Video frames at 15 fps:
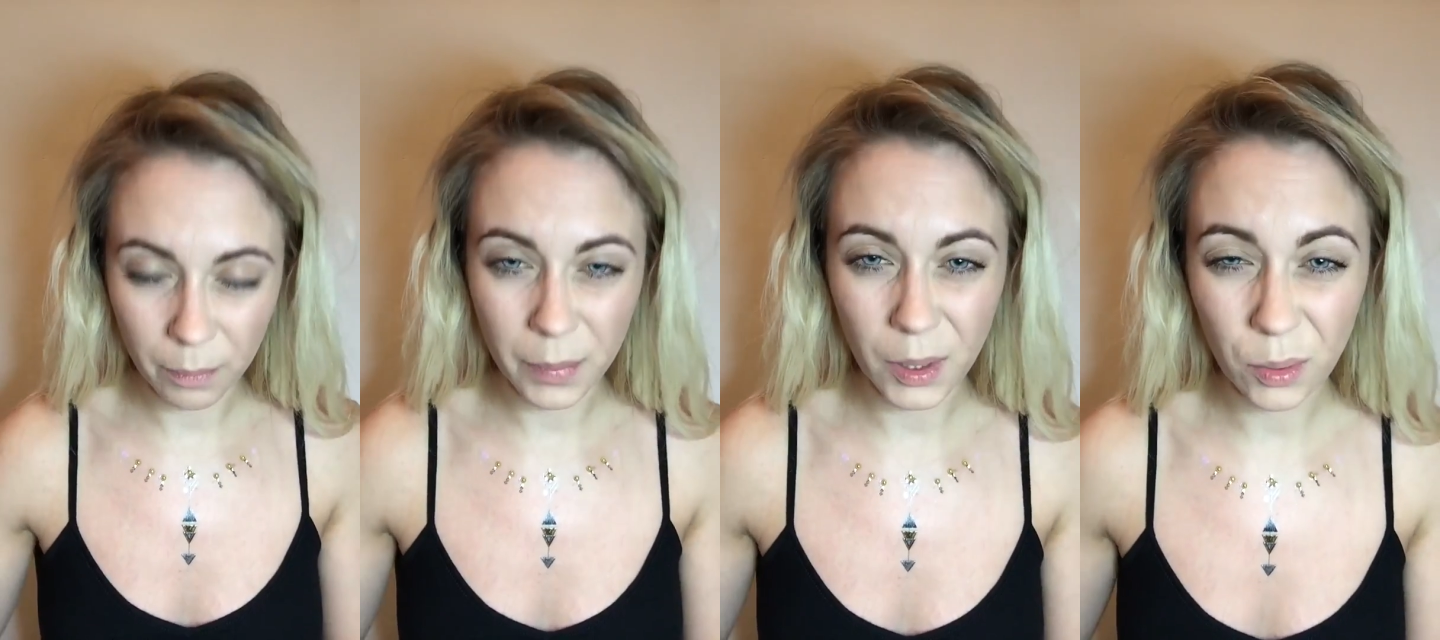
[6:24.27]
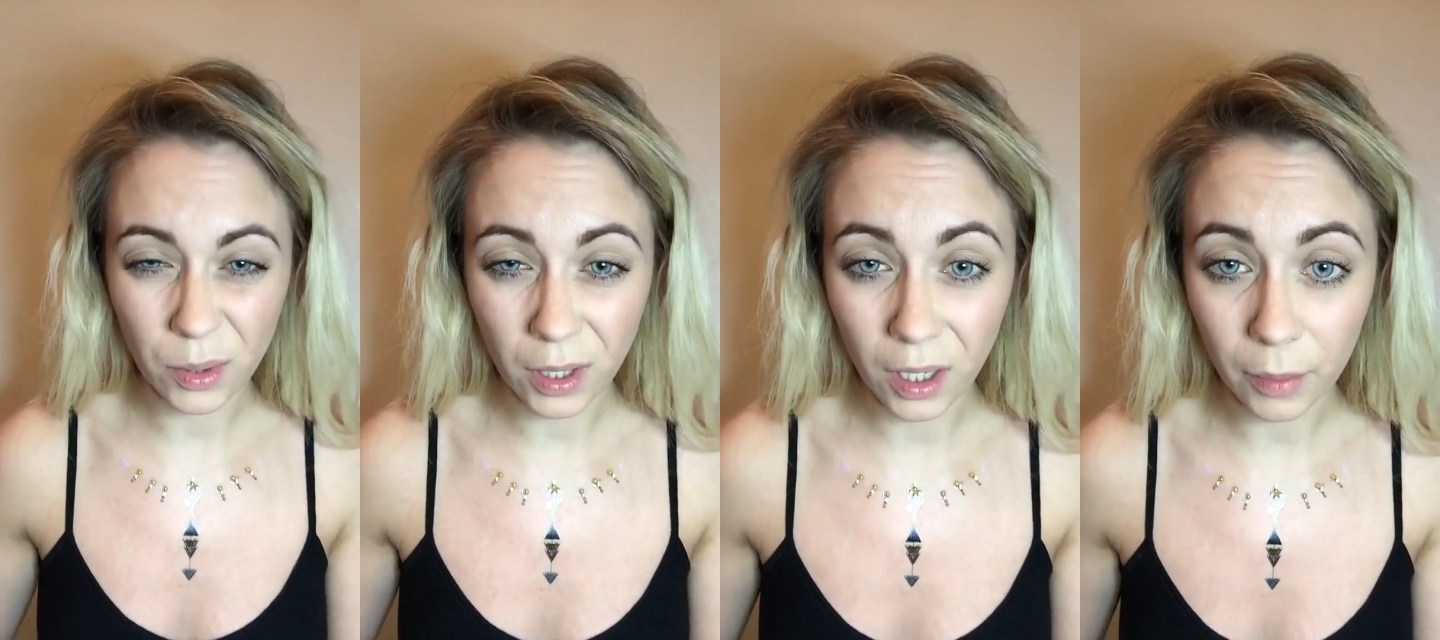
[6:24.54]

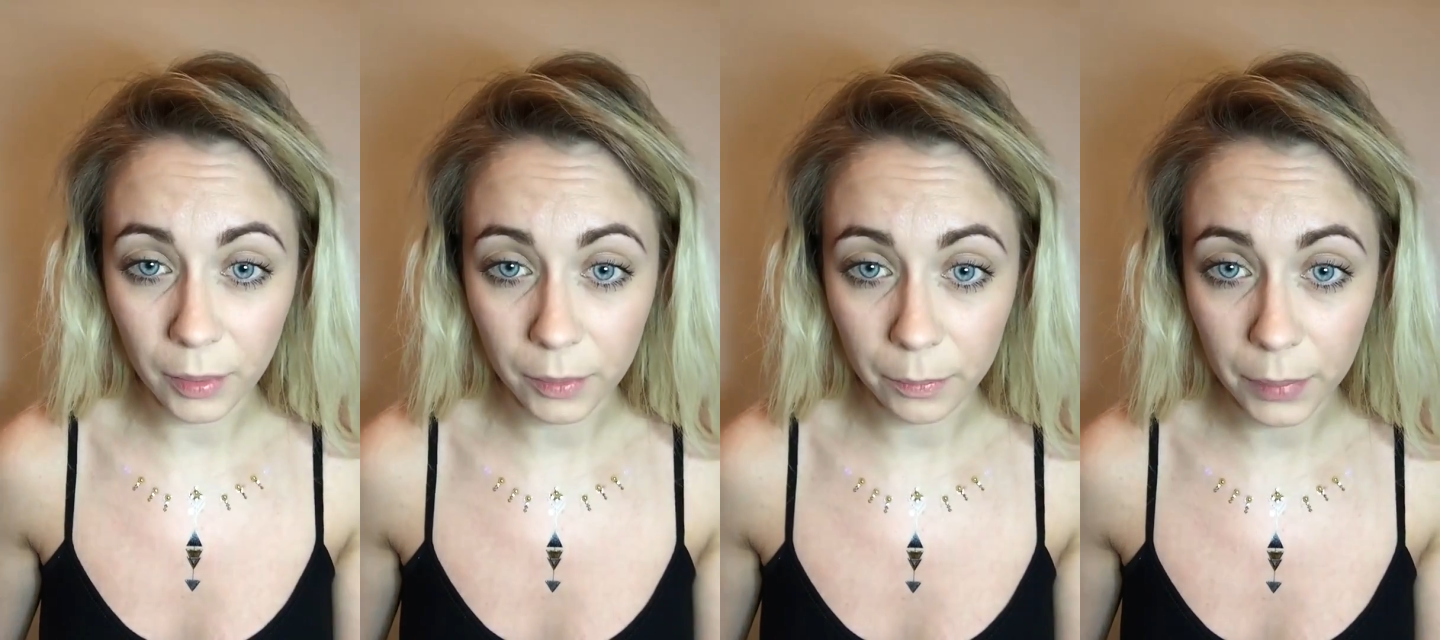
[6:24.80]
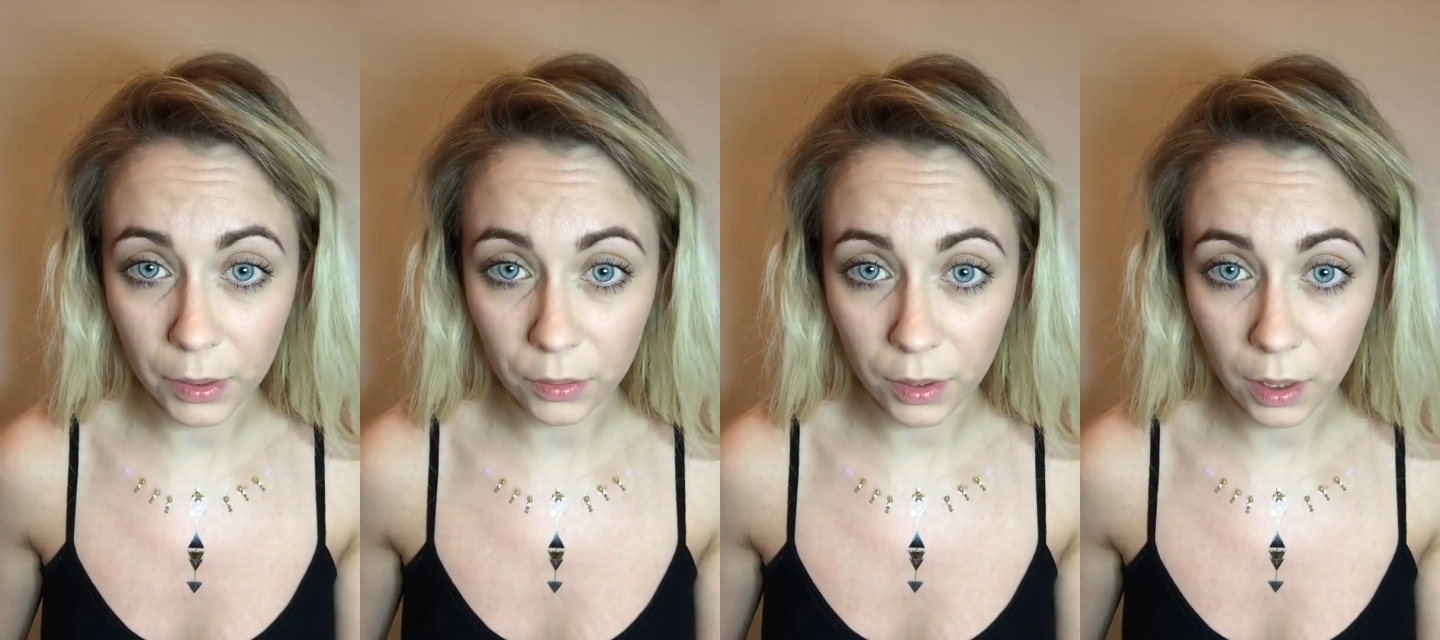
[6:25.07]
build up and
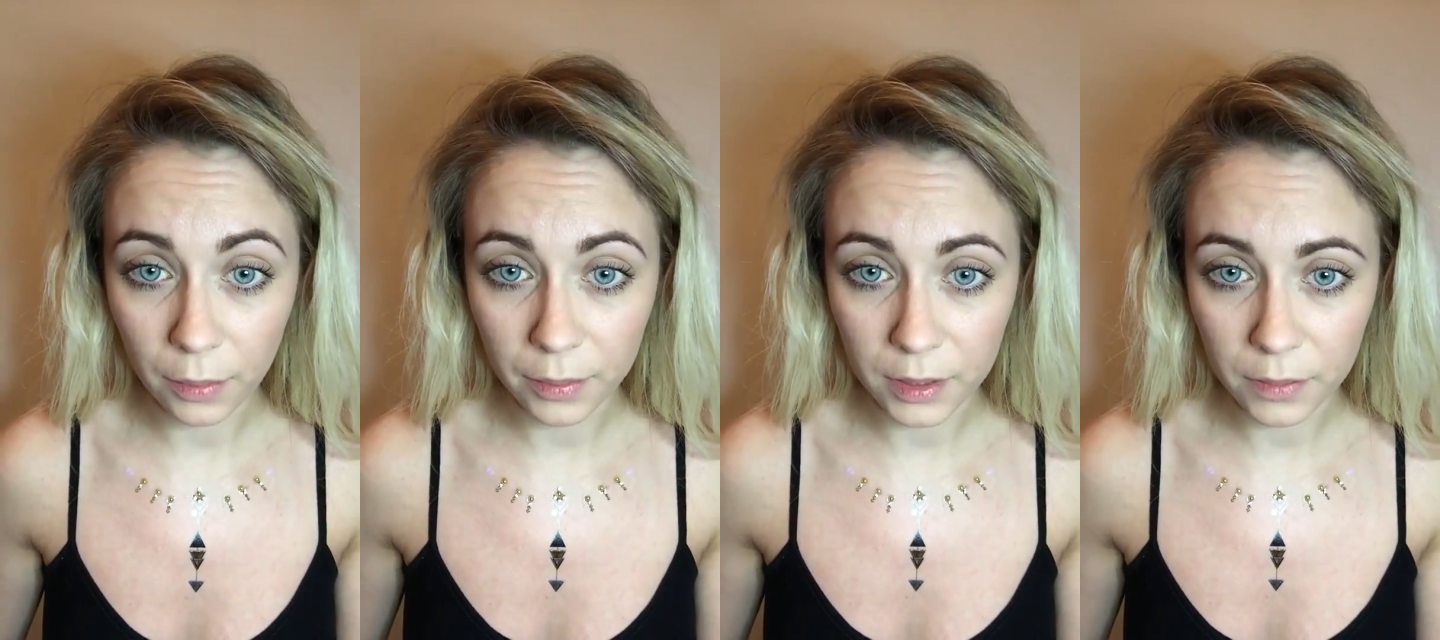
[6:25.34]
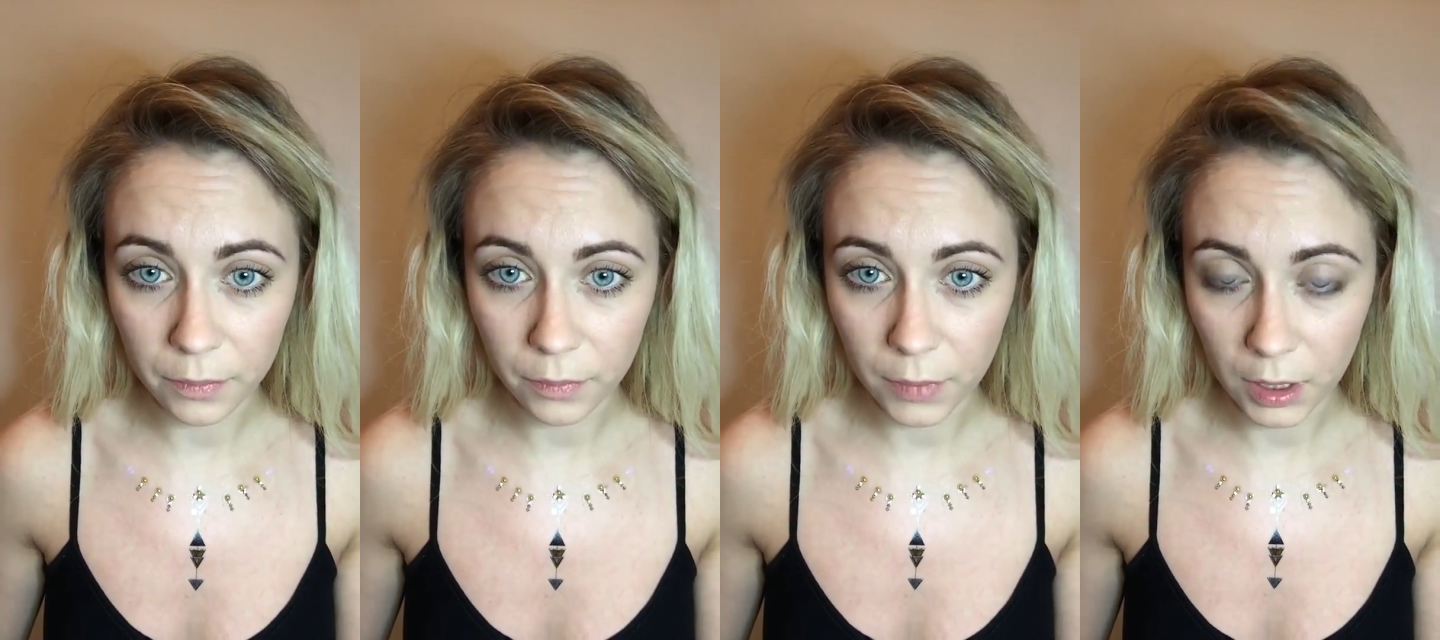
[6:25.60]
build up
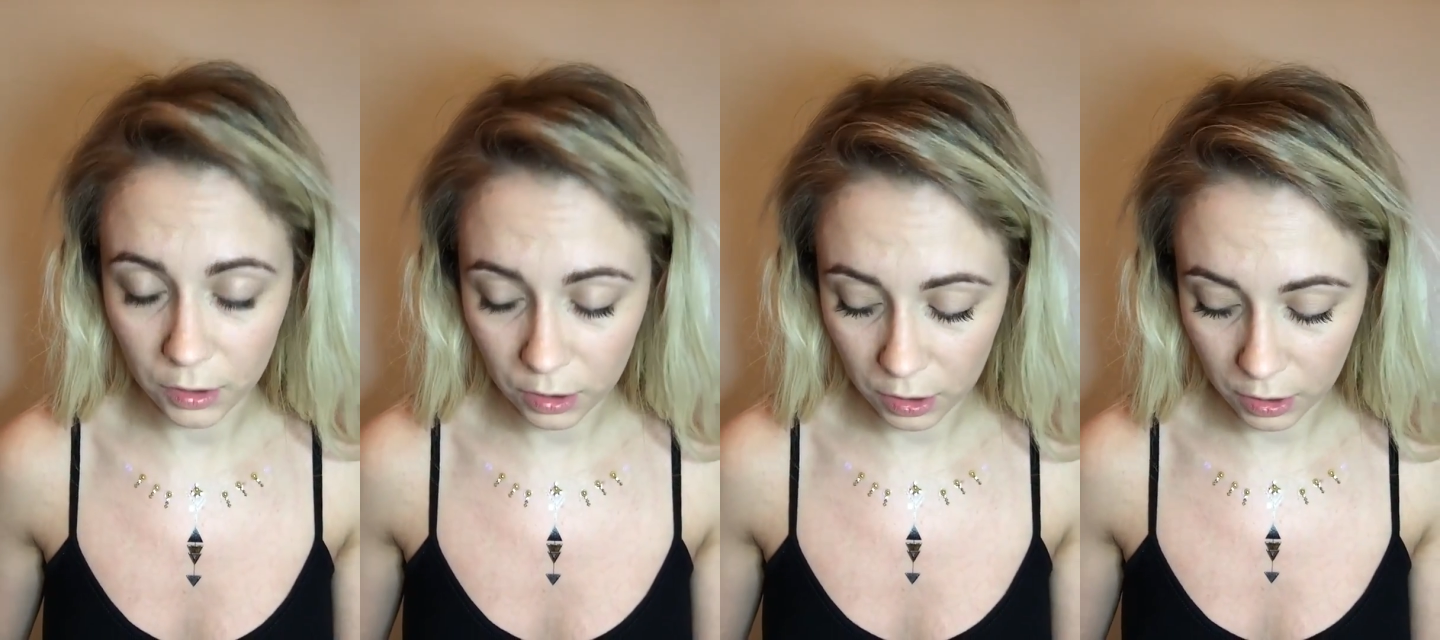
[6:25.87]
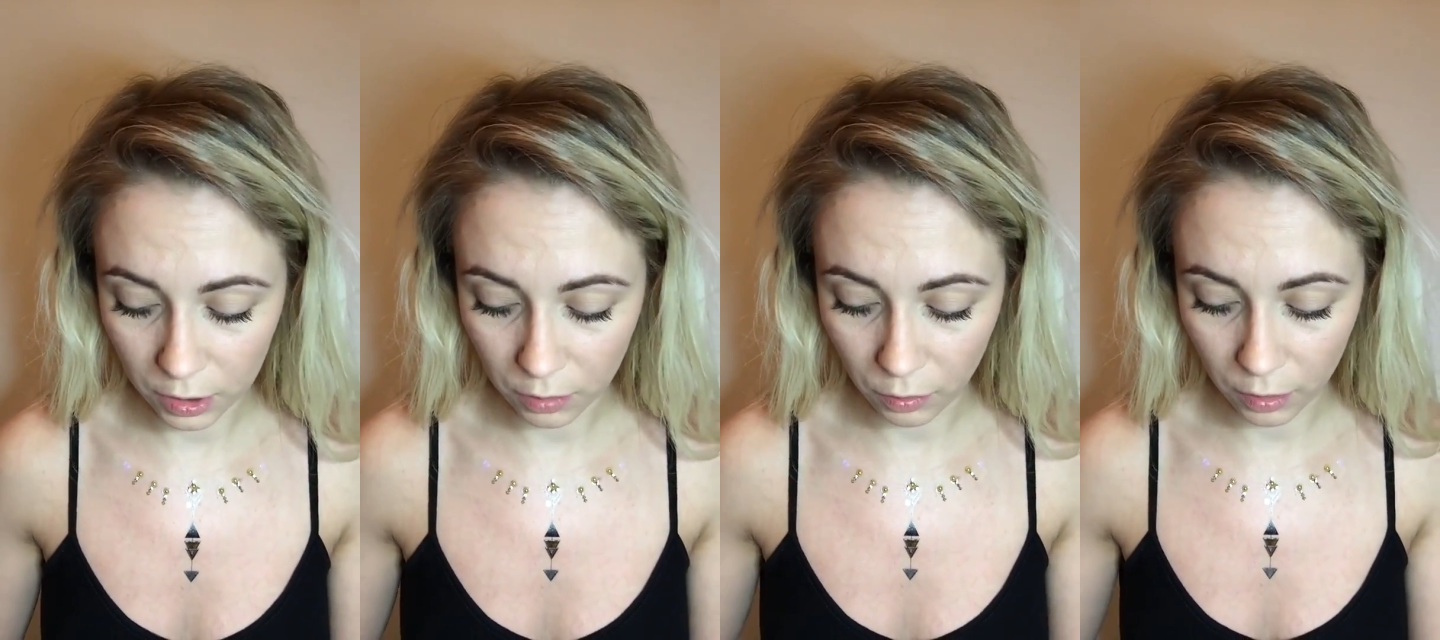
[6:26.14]
as much
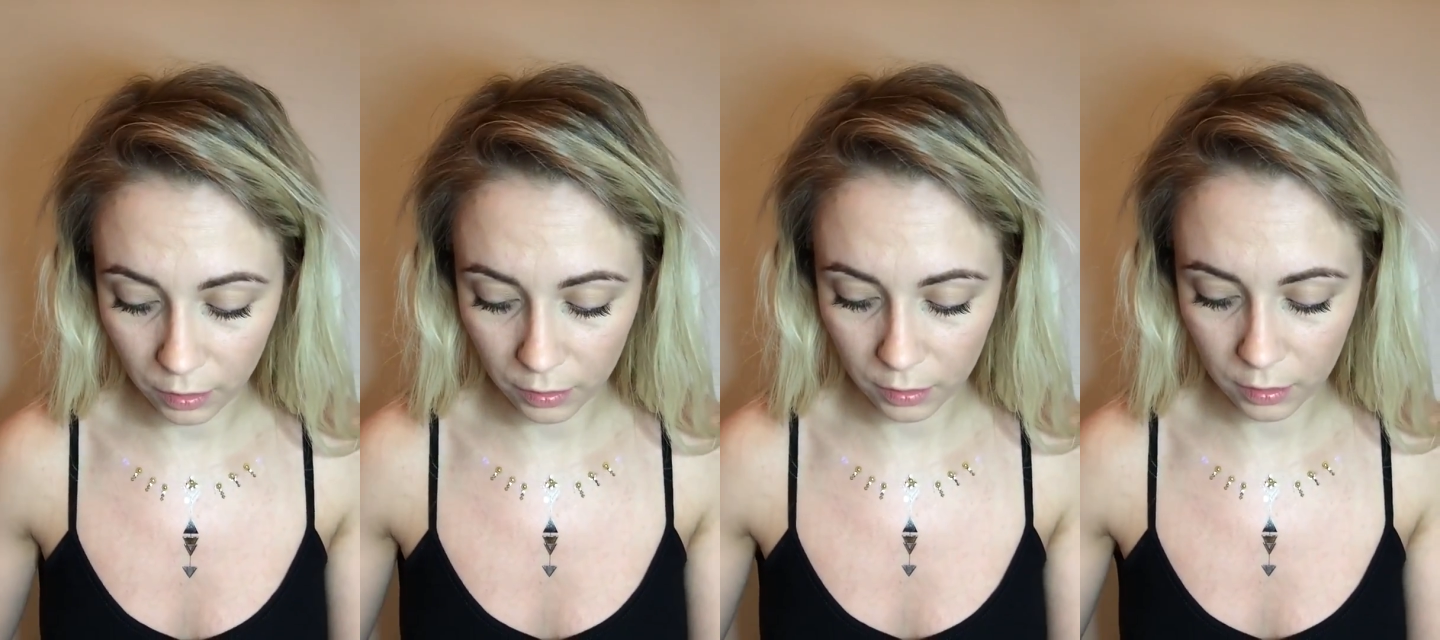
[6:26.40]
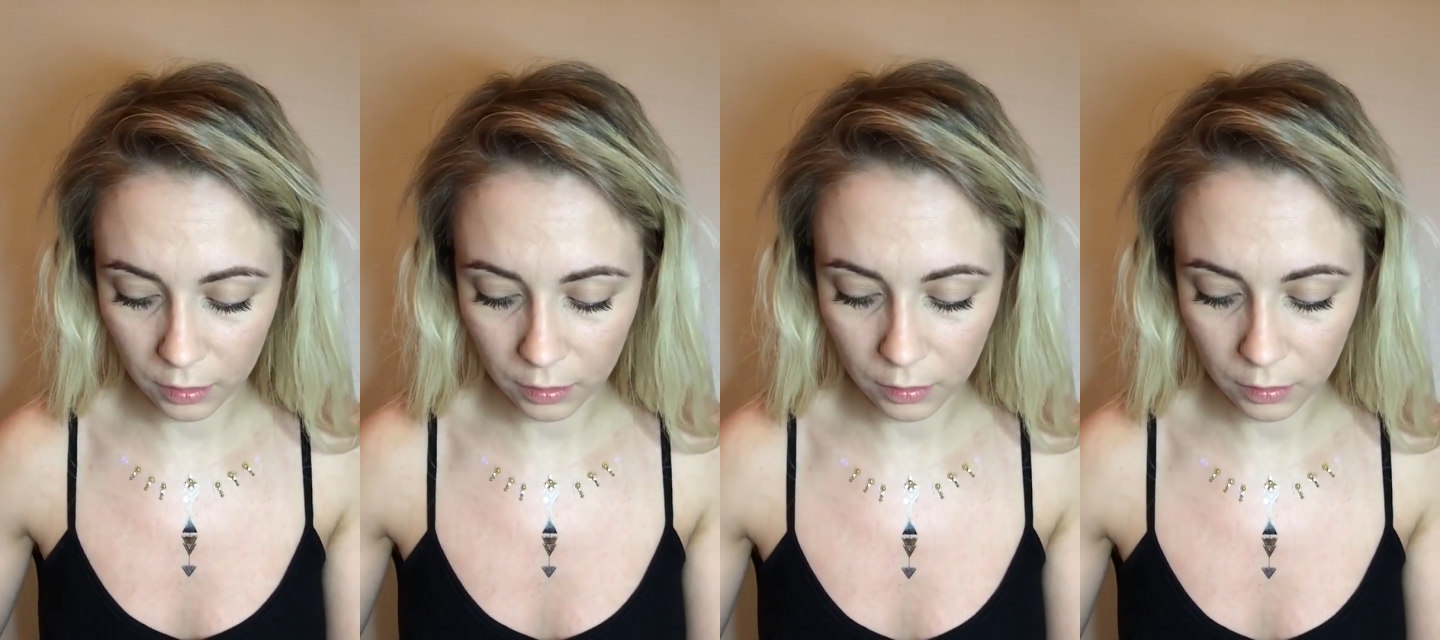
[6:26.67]
as you want